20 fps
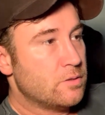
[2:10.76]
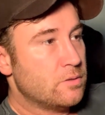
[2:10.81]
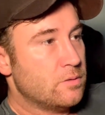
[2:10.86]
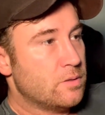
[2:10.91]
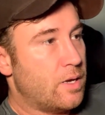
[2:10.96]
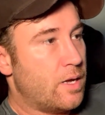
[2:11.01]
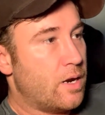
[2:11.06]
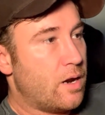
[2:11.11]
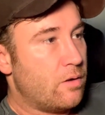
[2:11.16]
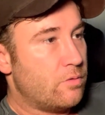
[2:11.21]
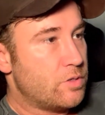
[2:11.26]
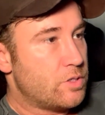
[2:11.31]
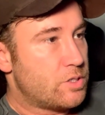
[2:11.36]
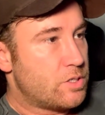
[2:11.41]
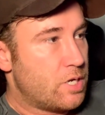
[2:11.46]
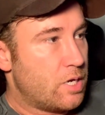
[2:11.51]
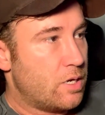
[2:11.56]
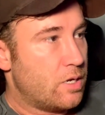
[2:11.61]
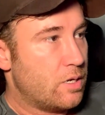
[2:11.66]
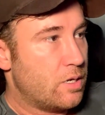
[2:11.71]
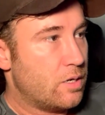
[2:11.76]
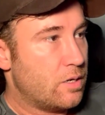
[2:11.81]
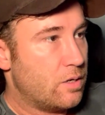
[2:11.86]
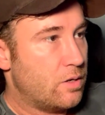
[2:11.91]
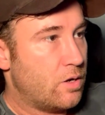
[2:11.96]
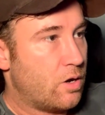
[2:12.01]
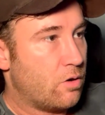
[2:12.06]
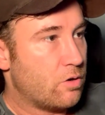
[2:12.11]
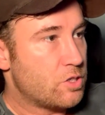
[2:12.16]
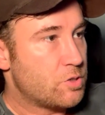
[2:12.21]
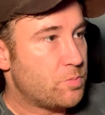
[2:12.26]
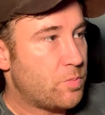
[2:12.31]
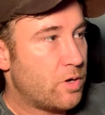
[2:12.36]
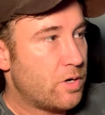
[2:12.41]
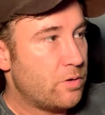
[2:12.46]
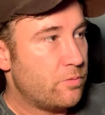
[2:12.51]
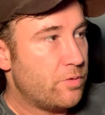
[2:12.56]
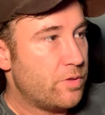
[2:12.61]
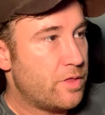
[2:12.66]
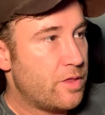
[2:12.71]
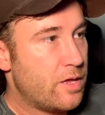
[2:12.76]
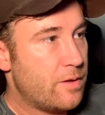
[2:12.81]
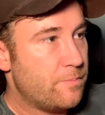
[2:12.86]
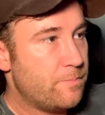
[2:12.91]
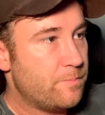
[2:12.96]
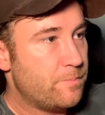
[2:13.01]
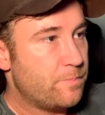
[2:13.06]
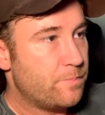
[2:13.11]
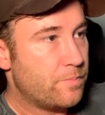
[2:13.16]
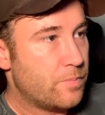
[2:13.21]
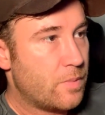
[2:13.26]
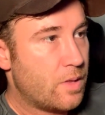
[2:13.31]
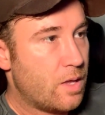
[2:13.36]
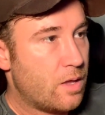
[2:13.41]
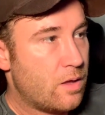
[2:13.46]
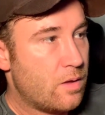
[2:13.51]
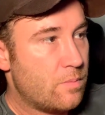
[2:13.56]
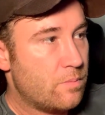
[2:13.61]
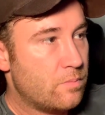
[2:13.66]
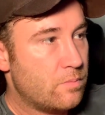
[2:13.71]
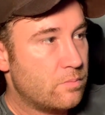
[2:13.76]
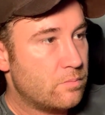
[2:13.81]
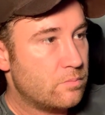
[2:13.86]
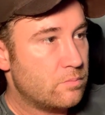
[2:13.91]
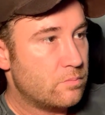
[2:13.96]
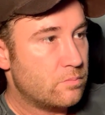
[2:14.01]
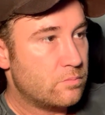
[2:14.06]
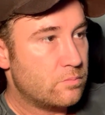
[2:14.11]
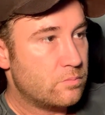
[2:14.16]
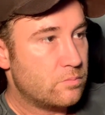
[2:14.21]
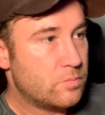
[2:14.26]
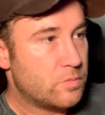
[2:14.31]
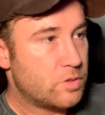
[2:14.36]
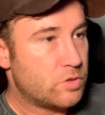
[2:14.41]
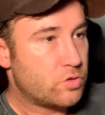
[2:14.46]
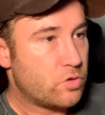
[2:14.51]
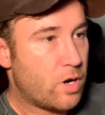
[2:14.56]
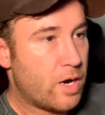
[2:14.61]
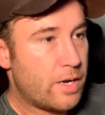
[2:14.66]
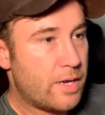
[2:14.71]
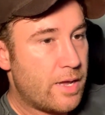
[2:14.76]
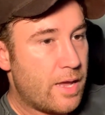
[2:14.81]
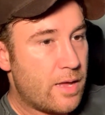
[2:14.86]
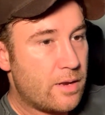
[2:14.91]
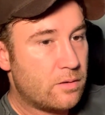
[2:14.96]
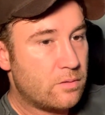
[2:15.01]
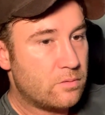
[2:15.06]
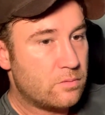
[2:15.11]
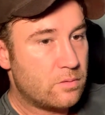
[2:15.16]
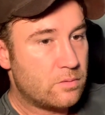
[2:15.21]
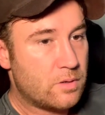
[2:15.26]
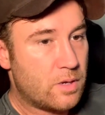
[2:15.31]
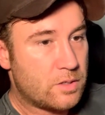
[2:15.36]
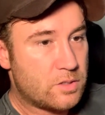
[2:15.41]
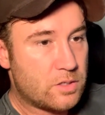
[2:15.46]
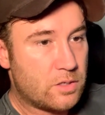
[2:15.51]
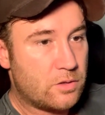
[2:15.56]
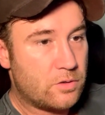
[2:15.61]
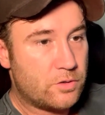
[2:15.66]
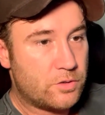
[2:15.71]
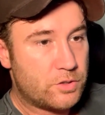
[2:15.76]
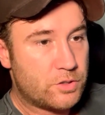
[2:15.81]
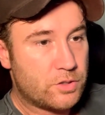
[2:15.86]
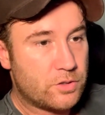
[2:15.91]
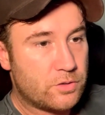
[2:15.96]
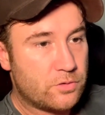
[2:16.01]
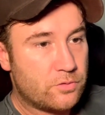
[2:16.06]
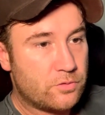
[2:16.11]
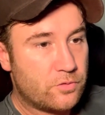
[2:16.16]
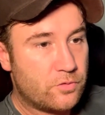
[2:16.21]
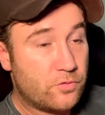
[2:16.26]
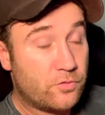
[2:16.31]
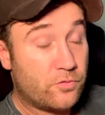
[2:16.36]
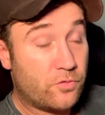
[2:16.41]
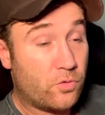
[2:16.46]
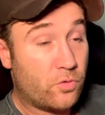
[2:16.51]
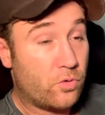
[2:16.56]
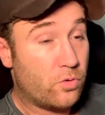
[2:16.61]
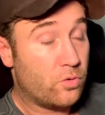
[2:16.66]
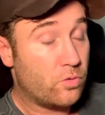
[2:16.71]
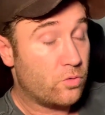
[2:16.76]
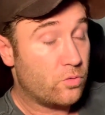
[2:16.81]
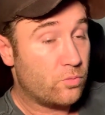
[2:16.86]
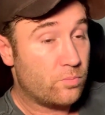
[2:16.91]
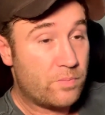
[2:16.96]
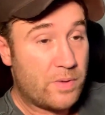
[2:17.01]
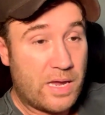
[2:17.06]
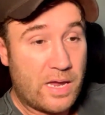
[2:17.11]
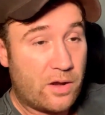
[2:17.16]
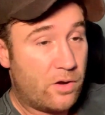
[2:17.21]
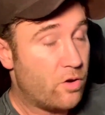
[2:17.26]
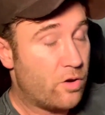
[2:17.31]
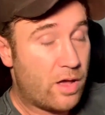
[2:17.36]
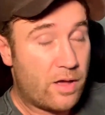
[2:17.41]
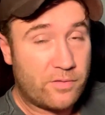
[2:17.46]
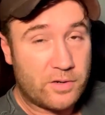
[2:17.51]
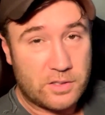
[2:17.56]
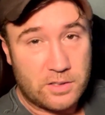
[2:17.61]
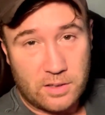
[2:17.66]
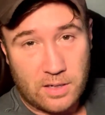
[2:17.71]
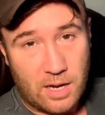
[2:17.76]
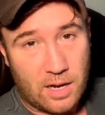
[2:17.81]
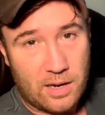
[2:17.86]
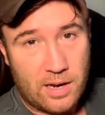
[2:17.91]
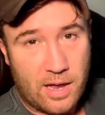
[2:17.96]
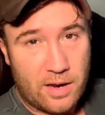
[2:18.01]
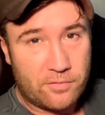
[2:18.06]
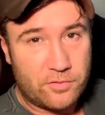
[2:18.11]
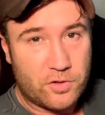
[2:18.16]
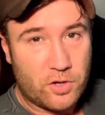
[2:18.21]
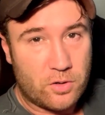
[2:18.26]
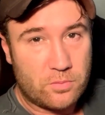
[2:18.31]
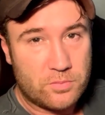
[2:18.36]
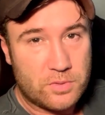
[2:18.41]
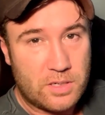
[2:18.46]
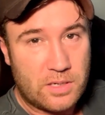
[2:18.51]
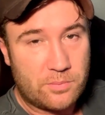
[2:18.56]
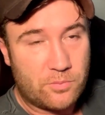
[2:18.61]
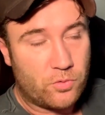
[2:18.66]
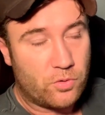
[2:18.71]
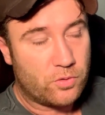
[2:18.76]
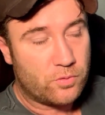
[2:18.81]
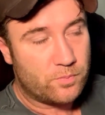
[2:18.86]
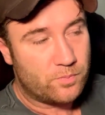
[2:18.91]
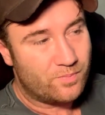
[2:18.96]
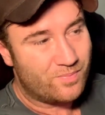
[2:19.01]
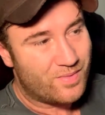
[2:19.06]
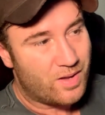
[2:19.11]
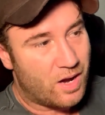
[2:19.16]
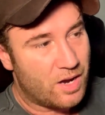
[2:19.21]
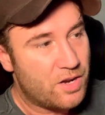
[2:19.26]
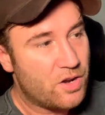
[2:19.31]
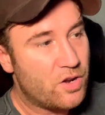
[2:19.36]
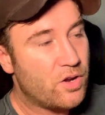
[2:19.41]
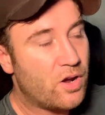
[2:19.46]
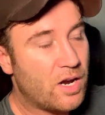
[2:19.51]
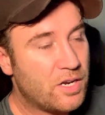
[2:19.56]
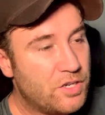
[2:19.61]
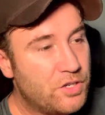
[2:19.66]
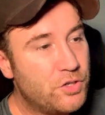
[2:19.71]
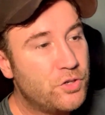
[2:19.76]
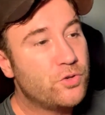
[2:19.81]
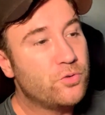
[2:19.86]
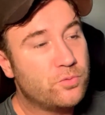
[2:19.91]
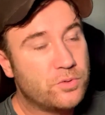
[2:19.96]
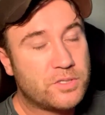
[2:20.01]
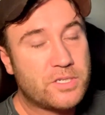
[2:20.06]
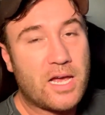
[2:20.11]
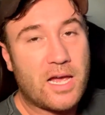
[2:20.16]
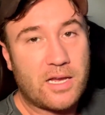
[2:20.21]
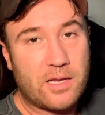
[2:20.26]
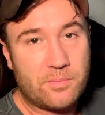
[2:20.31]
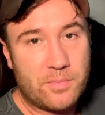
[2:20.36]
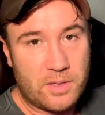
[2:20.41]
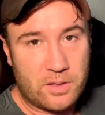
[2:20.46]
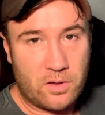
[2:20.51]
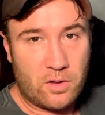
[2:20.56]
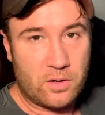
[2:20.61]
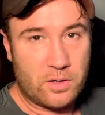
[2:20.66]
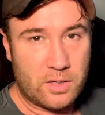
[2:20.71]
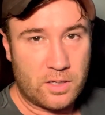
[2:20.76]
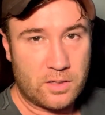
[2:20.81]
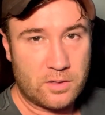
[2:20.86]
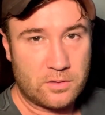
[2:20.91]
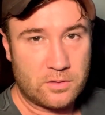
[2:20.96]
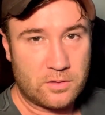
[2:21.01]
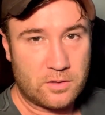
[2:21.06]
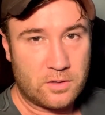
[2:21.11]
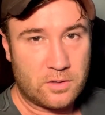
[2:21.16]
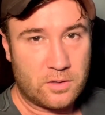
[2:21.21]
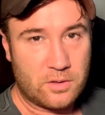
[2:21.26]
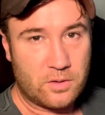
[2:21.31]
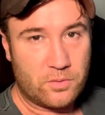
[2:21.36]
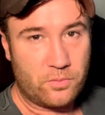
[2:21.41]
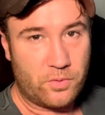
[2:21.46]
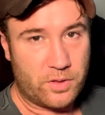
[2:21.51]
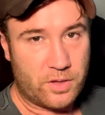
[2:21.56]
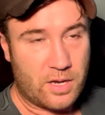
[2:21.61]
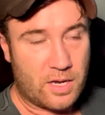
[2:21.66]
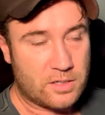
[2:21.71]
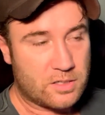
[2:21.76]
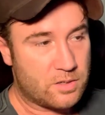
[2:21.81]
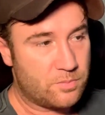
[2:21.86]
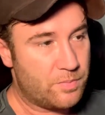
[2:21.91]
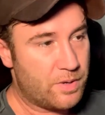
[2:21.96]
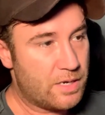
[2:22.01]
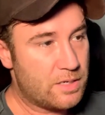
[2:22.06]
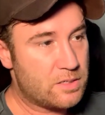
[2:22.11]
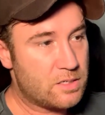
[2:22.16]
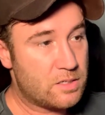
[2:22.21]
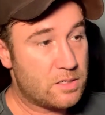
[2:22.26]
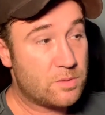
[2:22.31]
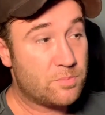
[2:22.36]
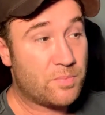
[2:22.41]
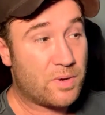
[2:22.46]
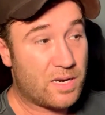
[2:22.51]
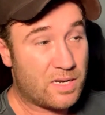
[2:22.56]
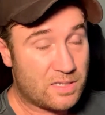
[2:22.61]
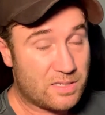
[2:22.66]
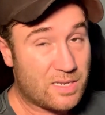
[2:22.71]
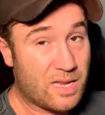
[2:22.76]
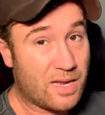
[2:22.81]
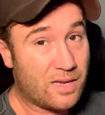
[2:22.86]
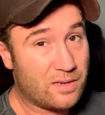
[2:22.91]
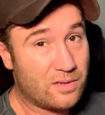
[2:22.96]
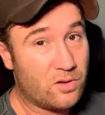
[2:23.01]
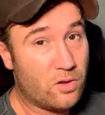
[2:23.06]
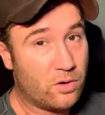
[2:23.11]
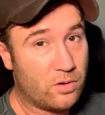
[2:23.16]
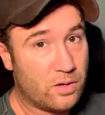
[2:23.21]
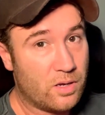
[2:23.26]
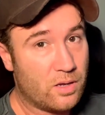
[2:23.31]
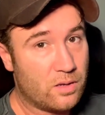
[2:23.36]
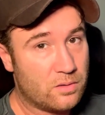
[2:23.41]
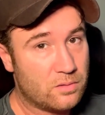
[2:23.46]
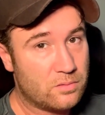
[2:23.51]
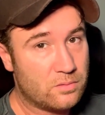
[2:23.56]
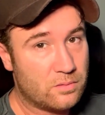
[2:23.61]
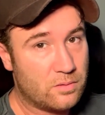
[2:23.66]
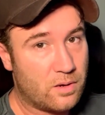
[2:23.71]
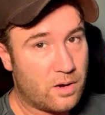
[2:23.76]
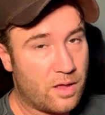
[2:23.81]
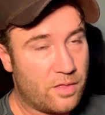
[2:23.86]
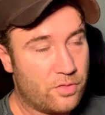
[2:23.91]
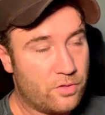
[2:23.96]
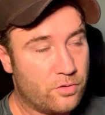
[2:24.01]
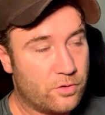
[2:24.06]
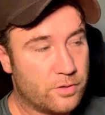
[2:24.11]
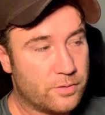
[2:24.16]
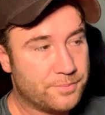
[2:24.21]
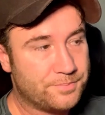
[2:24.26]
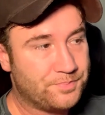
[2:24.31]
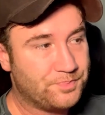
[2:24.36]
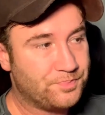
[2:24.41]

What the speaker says: And I was corresponding with them to try to get a solution for me and not having to cut out of domes anymore. I knew it would take a bit longer with custom pieces, but it's taken longer than I thought.